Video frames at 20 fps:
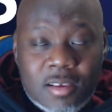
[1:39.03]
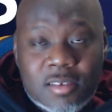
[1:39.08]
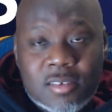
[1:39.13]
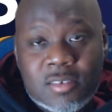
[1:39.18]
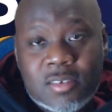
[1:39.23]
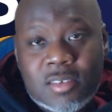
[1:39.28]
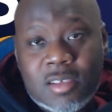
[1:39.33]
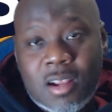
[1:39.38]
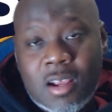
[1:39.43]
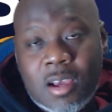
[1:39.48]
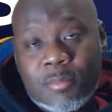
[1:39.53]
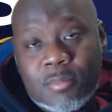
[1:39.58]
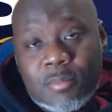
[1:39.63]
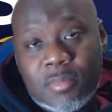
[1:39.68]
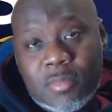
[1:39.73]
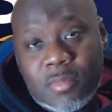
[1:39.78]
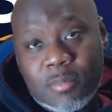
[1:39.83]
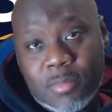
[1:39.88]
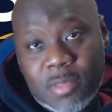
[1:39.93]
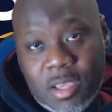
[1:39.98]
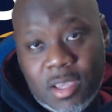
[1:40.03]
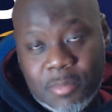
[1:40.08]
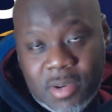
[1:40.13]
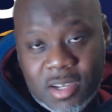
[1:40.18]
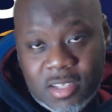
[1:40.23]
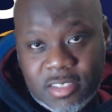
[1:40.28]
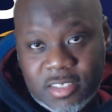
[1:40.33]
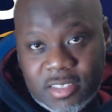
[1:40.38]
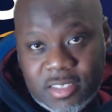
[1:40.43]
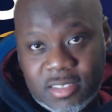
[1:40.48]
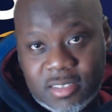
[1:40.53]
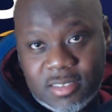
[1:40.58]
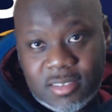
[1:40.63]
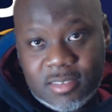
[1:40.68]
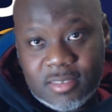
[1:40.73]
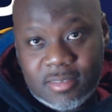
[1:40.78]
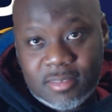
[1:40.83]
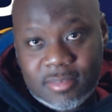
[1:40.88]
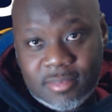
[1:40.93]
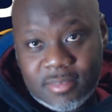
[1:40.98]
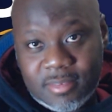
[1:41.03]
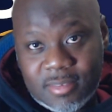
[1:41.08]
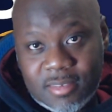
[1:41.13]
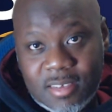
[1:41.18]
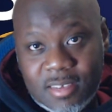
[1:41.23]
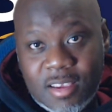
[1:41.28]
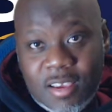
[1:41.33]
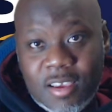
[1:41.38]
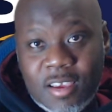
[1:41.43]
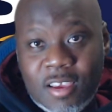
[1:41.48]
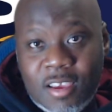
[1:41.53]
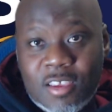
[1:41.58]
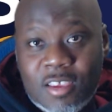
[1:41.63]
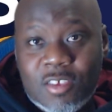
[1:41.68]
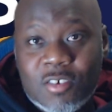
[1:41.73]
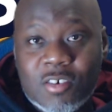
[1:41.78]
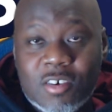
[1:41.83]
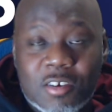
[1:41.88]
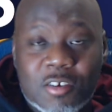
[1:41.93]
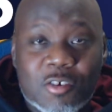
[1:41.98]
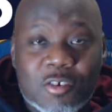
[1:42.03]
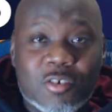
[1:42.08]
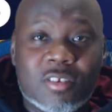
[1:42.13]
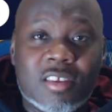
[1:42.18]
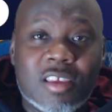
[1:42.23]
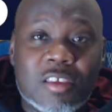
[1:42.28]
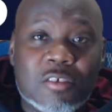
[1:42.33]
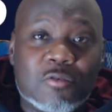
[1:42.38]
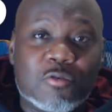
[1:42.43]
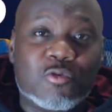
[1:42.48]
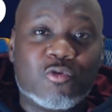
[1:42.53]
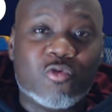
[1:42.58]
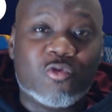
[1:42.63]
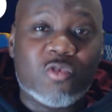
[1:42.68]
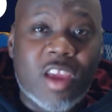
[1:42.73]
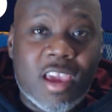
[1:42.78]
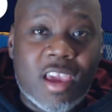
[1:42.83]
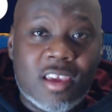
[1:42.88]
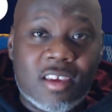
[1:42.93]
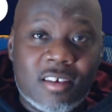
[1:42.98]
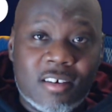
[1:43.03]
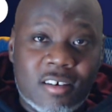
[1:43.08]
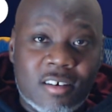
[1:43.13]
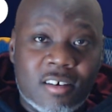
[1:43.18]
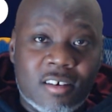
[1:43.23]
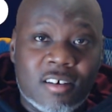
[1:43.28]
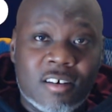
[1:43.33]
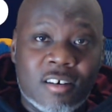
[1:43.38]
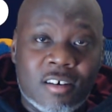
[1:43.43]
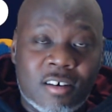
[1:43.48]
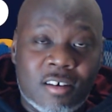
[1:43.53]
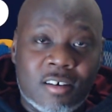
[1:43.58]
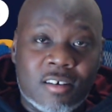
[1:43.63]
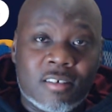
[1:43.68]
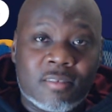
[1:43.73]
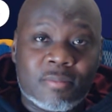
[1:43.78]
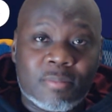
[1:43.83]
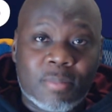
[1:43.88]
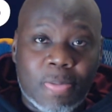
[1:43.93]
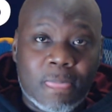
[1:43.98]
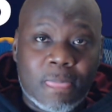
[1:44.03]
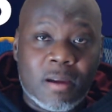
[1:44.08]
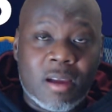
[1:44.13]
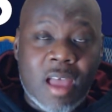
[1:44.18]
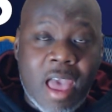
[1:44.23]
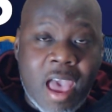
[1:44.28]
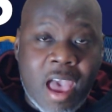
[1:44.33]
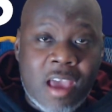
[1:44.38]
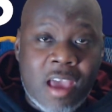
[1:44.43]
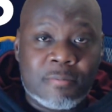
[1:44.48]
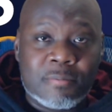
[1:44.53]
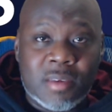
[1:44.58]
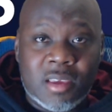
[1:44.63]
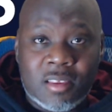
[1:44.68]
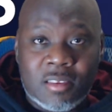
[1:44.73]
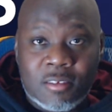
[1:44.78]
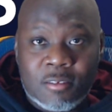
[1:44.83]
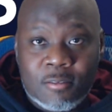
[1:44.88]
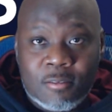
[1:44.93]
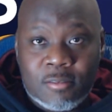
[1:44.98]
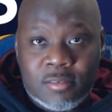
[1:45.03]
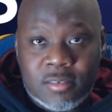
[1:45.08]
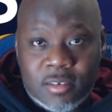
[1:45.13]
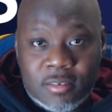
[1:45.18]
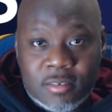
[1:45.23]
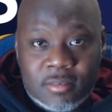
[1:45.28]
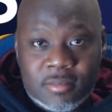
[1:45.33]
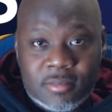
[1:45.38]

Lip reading: set up your budgets. Then you create an admin user.